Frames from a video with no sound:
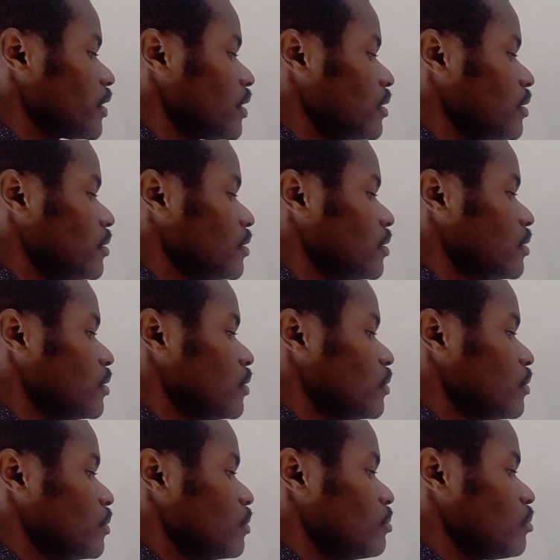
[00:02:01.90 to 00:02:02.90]
3
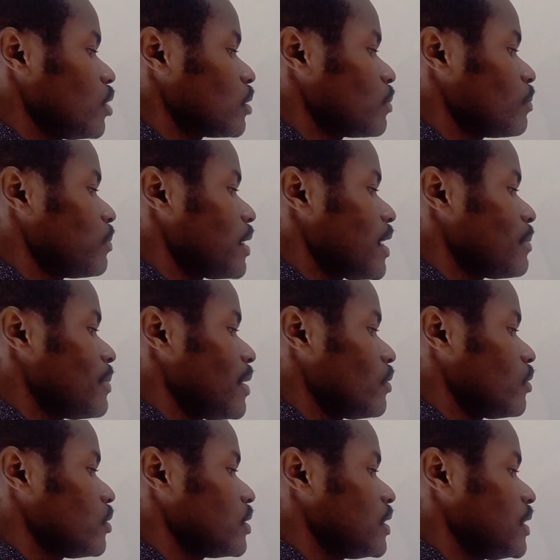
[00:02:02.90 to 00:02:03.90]
multiplied by
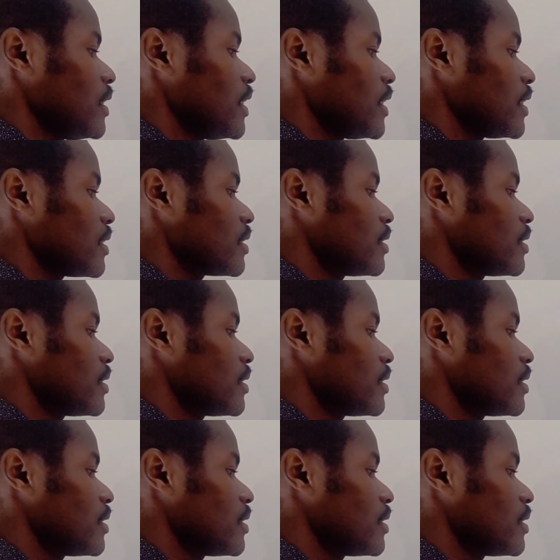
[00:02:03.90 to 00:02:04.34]
what? Dx.